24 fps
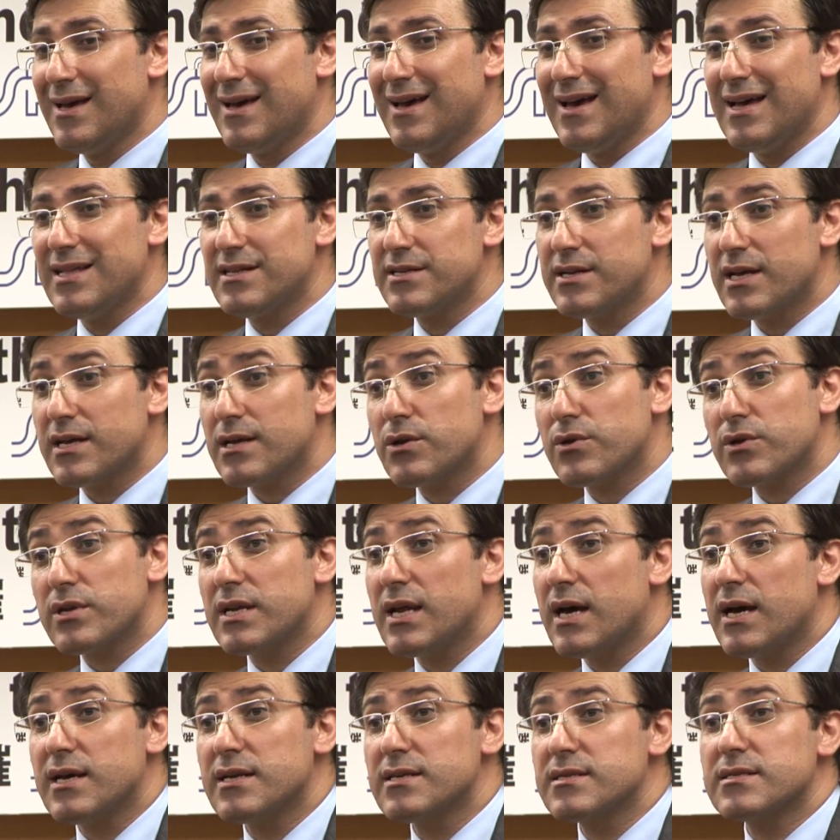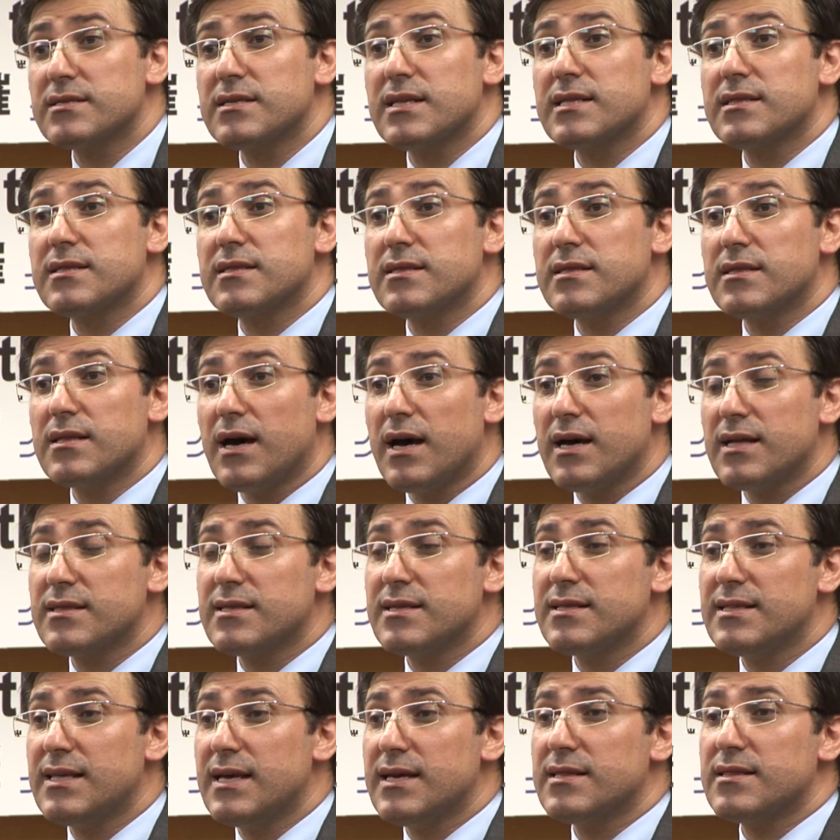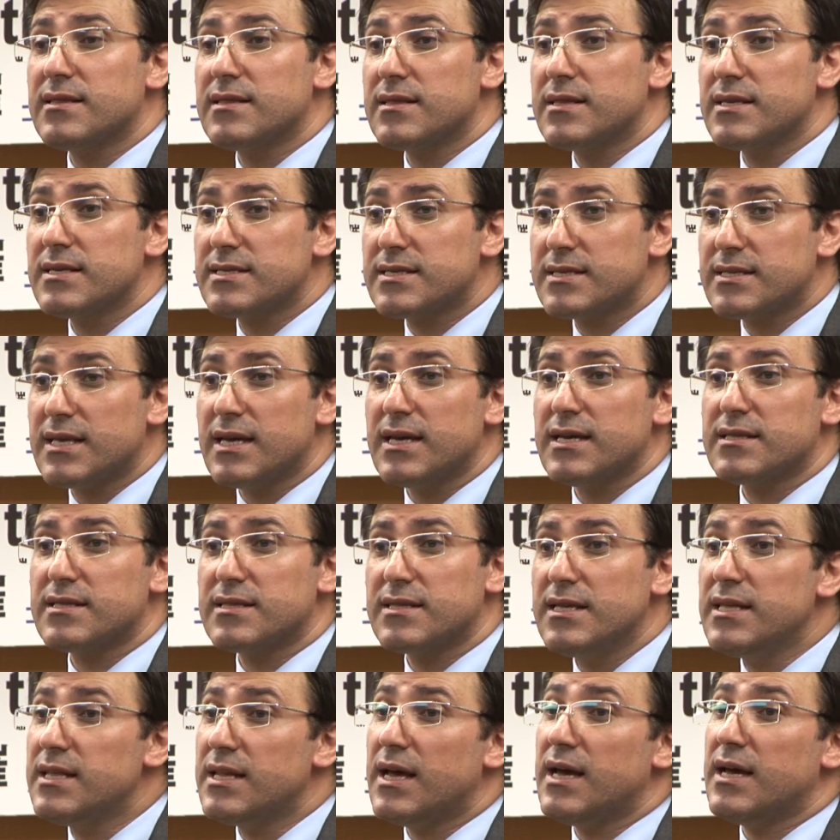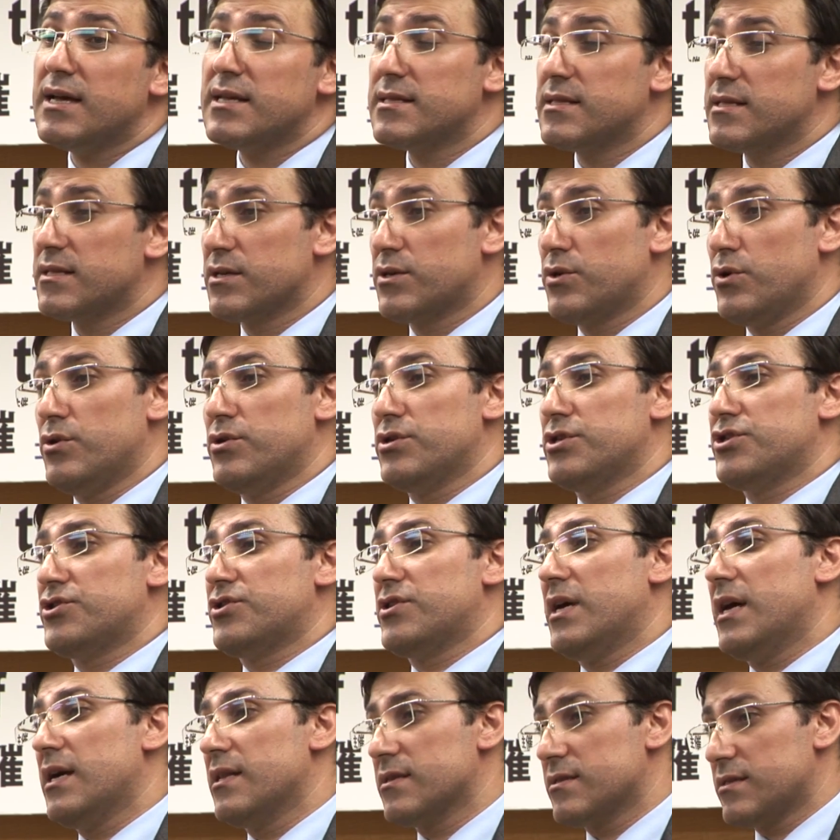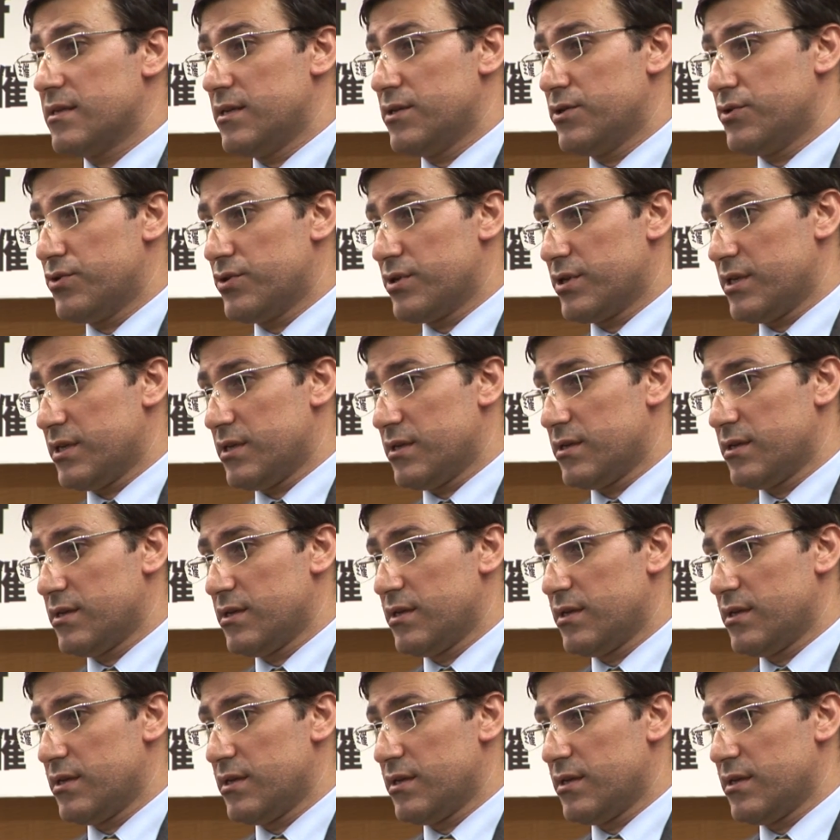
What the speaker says: and recognized that until then, the state denied Kurdish reality in Turkey.